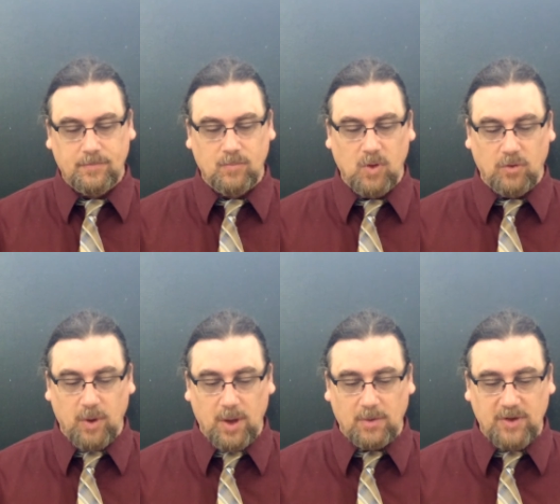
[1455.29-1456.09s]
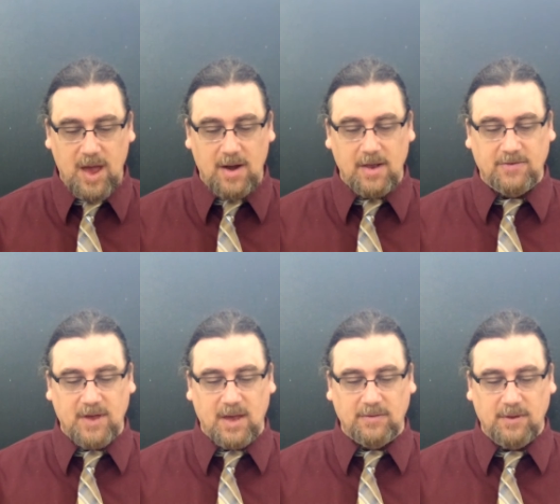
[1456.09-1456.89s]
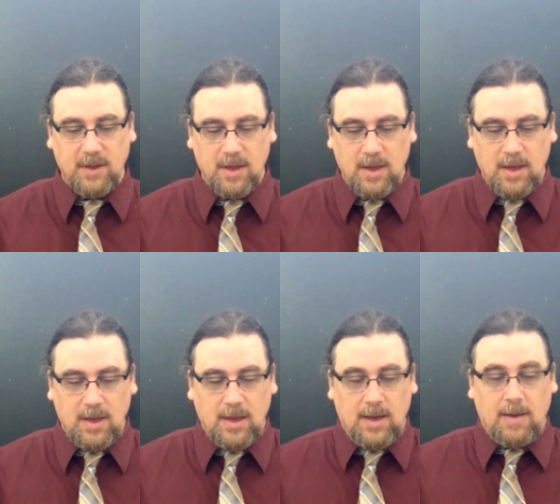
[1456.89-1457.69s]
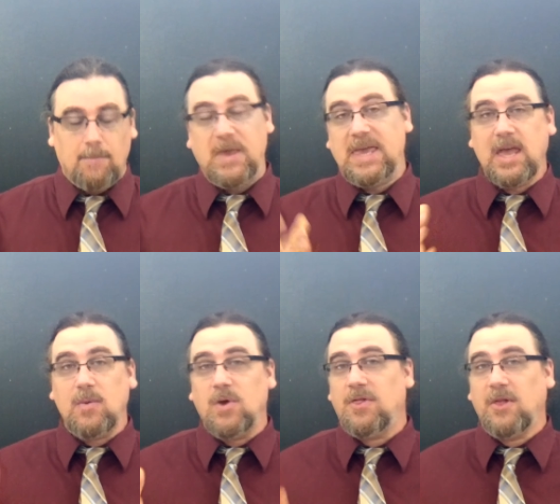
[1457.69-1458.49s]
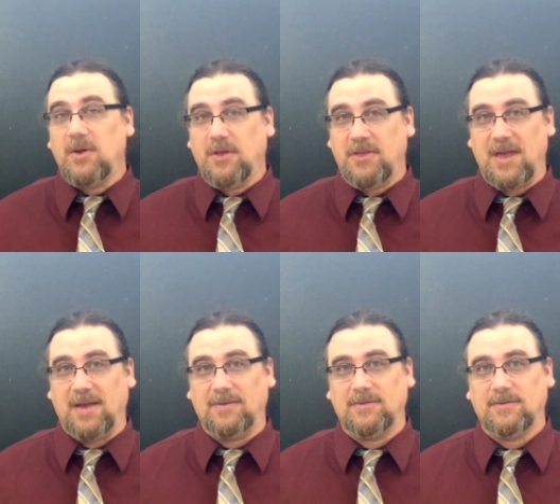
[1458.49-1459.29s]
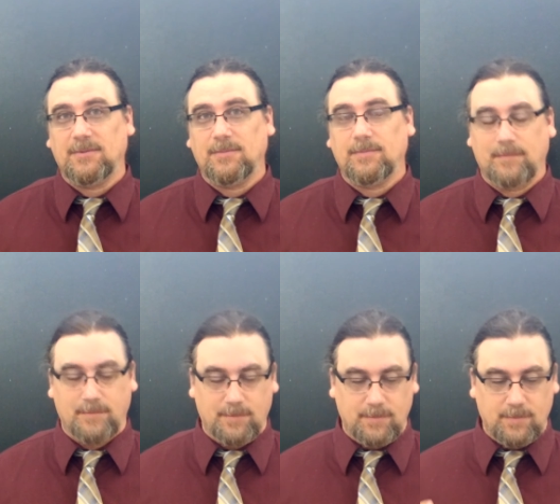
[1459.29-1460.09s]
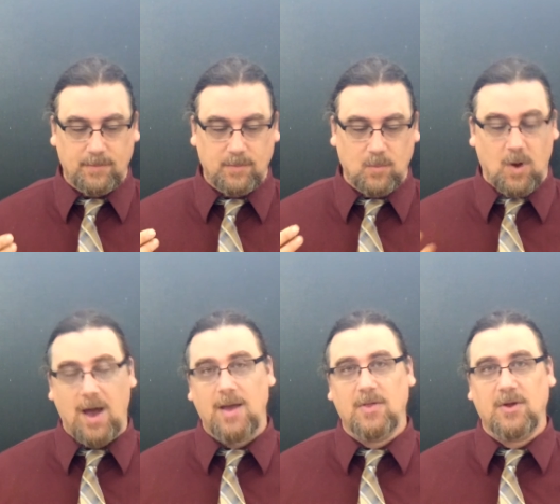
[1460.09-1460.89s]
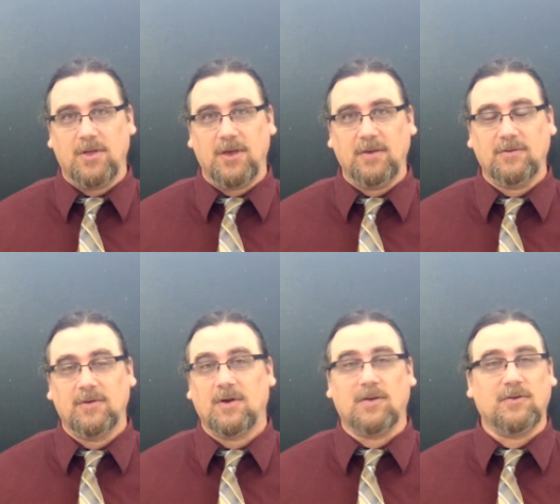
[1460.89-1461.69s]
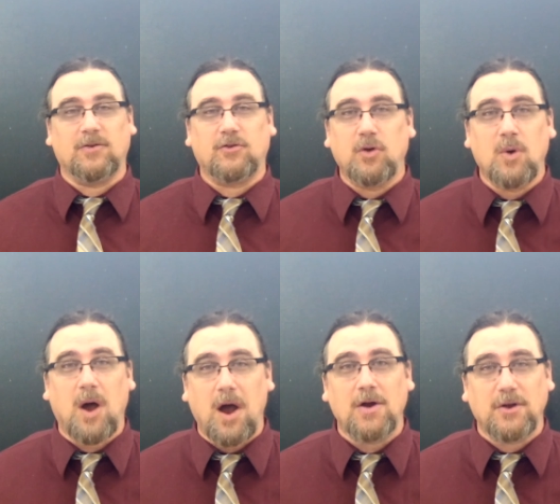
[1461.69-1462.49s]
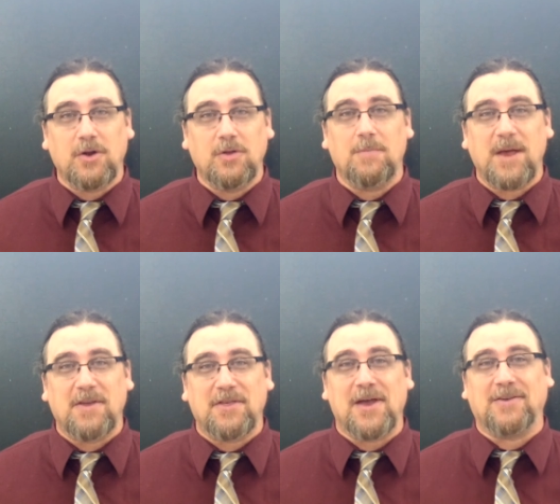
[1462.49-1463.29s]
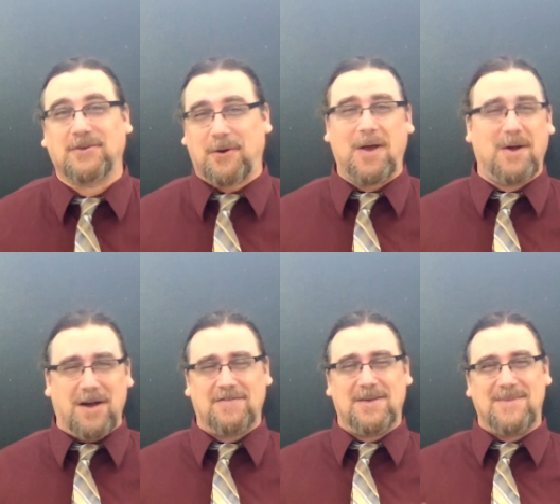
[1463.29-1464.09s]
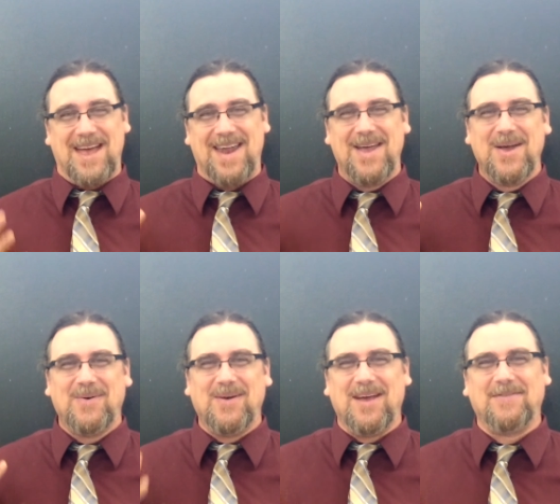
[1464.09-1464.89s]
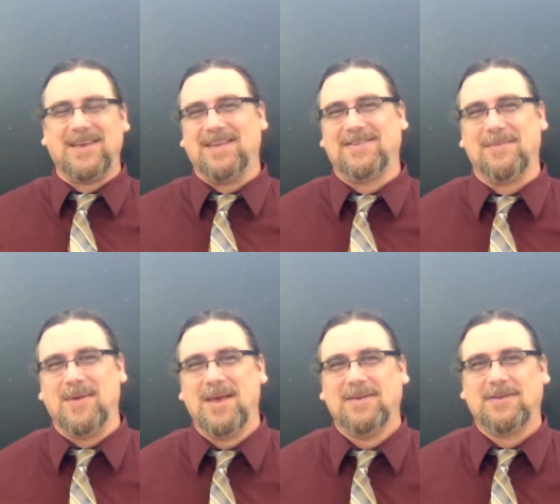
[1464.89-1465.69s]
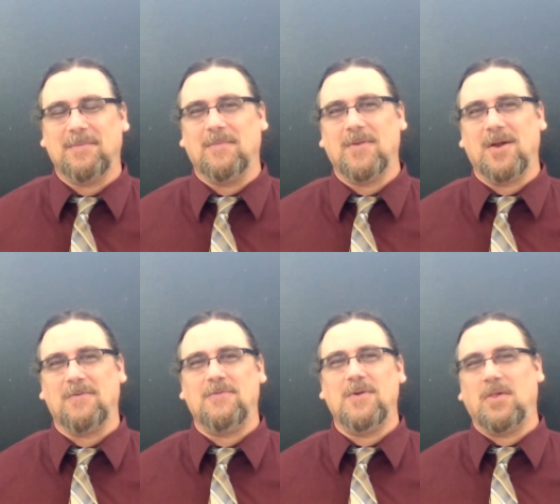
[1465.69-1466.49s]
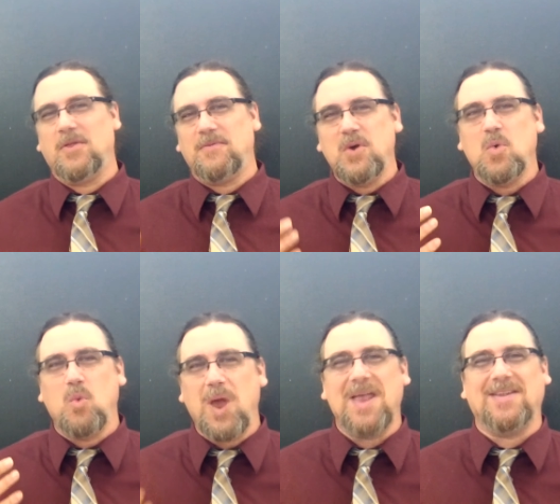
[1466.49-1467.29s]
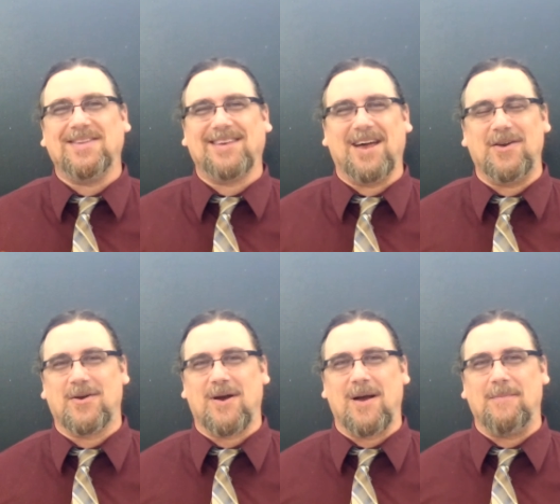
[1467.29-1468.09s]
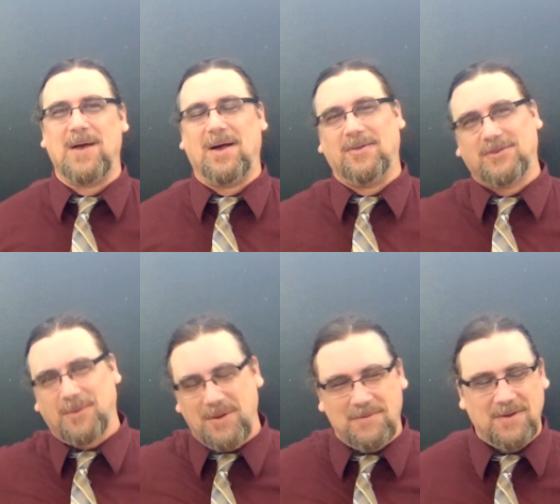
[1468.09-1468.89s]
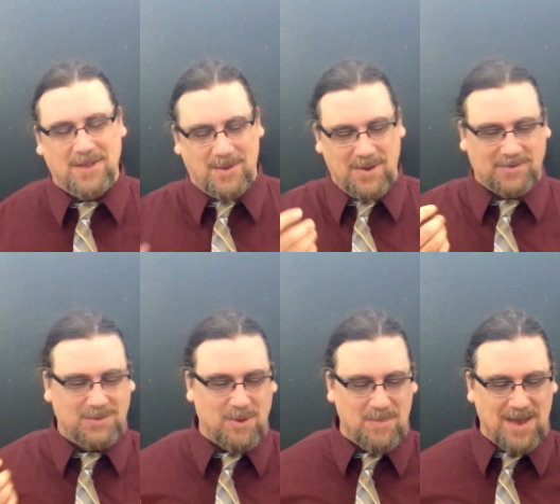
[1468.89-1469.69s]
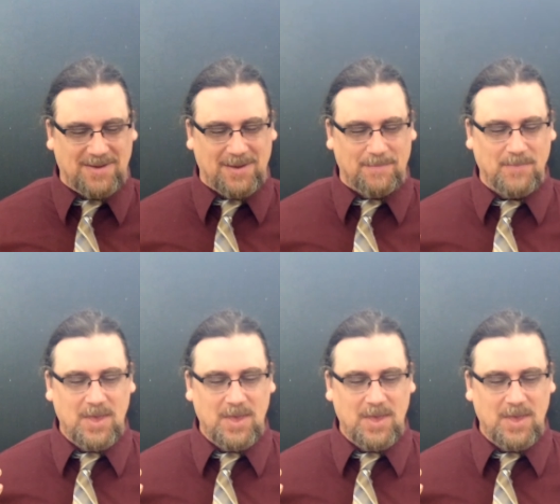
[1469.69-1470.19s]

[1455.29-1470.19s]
So he goes on and he says, begin with little things. Why little things? Because it's too hard to do the big things right off the bat. We have to get a few wins under our belt so we feel like we have some momentum.